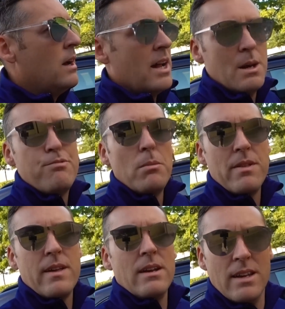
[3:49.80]
and you're probably
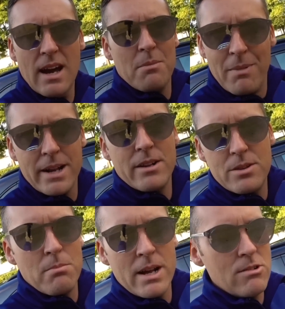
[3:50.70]
thinking, yeah, mine
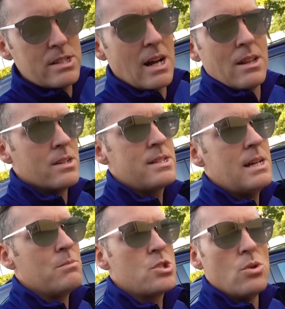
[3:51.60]
are exactly the
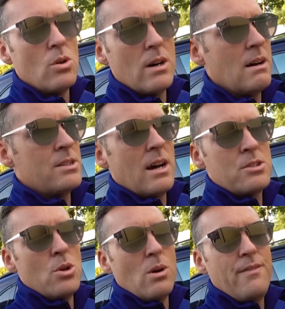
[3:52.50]
same. So I
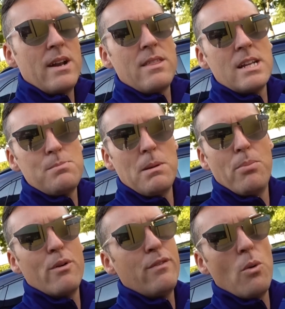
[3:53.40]
don't know if anything's been
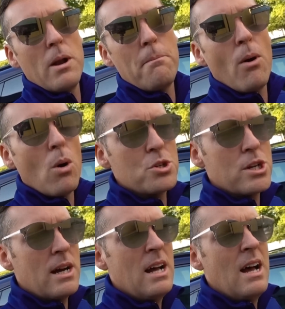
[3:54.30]
put forward to
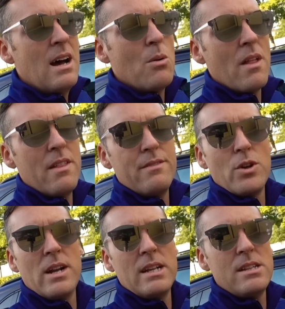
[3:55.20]
Porsche, whether they
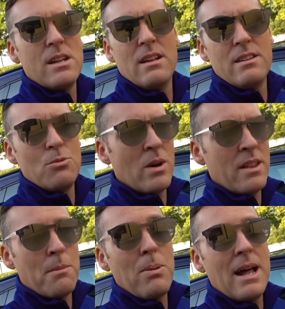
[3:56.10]

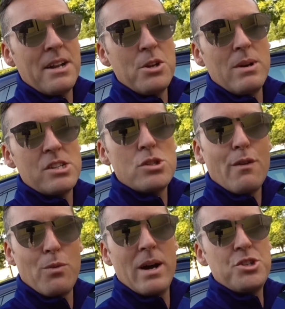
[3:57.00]
plan to do any
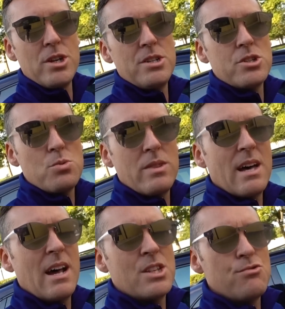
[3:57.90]
software changes with
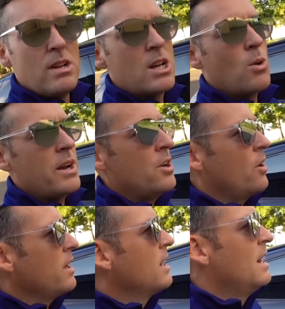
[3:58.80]
that. It's really quite
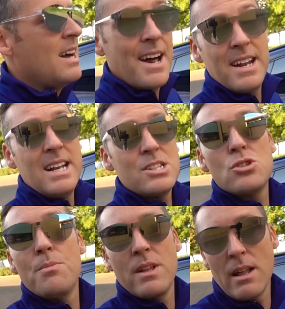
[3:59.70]
annoying and it is
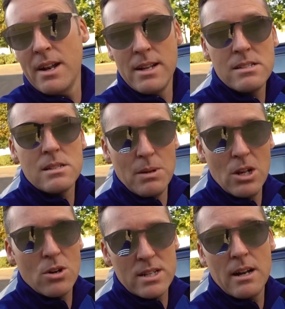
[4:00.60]
something that needs to be
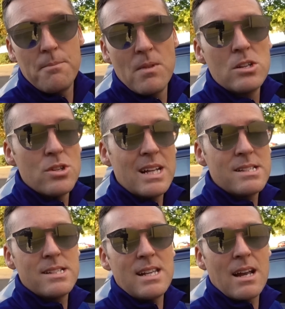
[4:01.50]
looked at. So
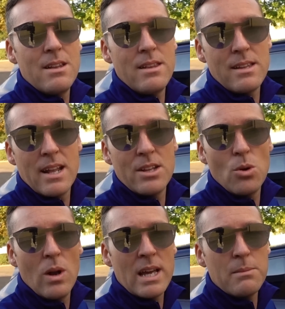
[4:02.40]
that's the second thing that I
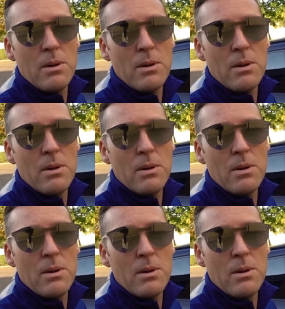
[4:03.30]
don't like